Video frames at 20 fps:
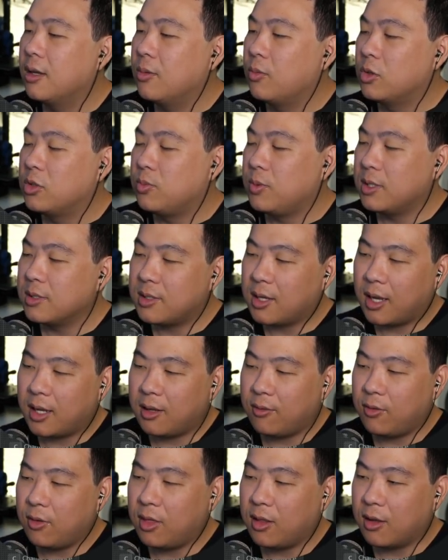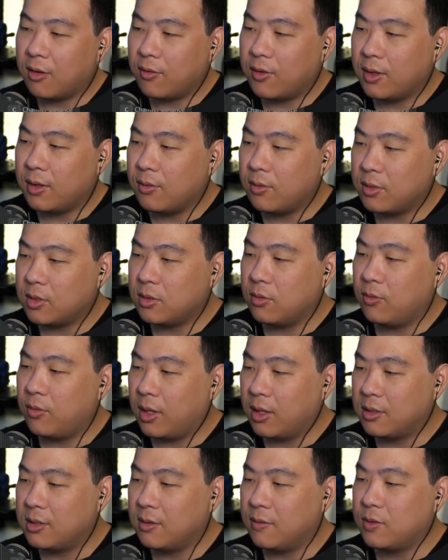which means that if you think of it in
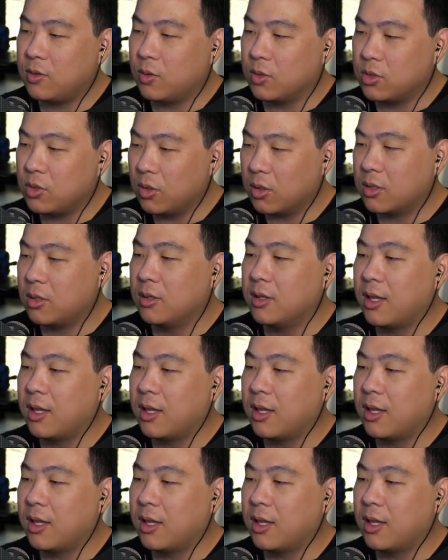relative to a circle,